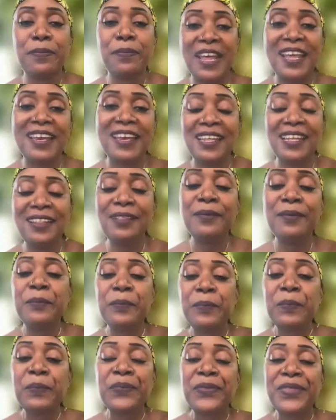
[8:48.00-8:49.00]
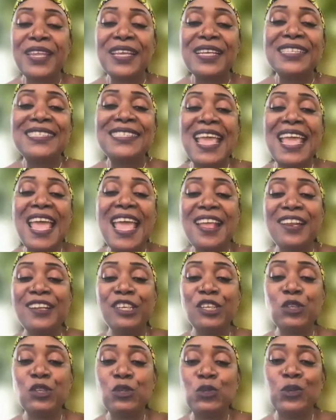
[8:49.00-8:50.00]
As you know, women all
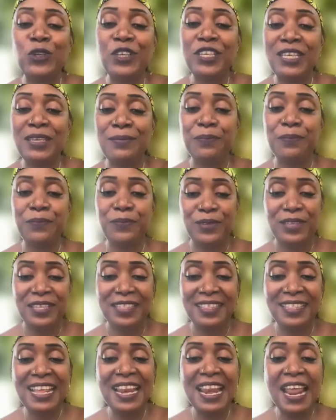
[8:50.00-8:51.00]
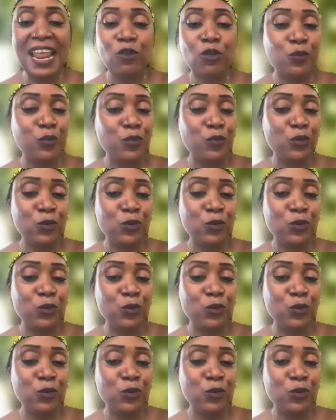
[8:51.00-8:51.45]
over this planet